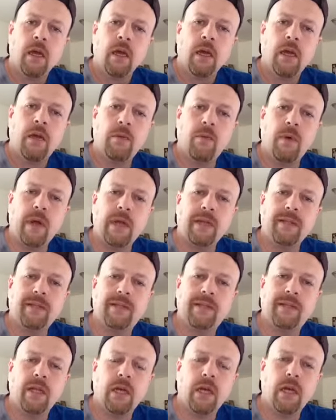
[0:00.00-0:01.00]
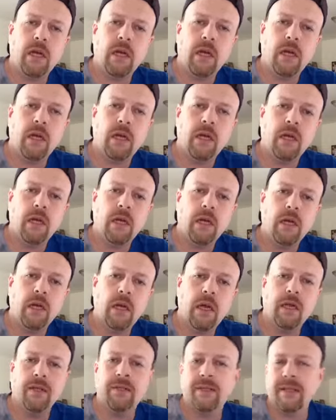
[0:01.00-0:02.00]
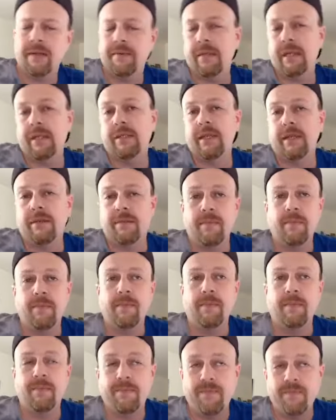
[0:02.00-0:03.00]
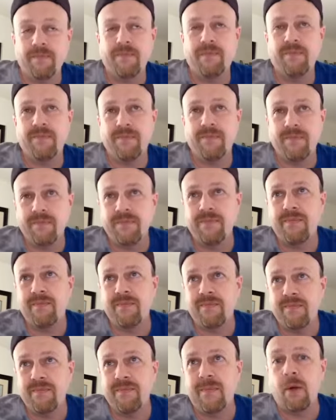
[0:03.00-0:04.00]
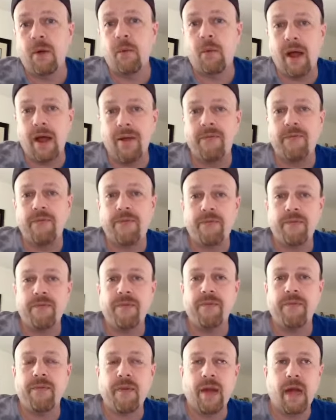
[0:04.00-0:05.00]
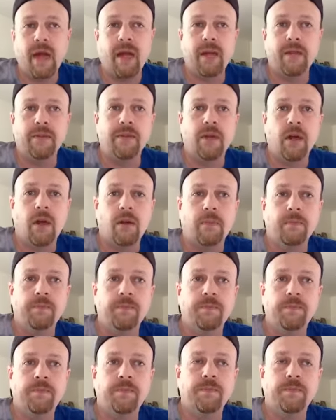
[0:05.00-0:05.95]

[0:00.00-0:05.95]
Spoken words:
It went. I said, my wife and a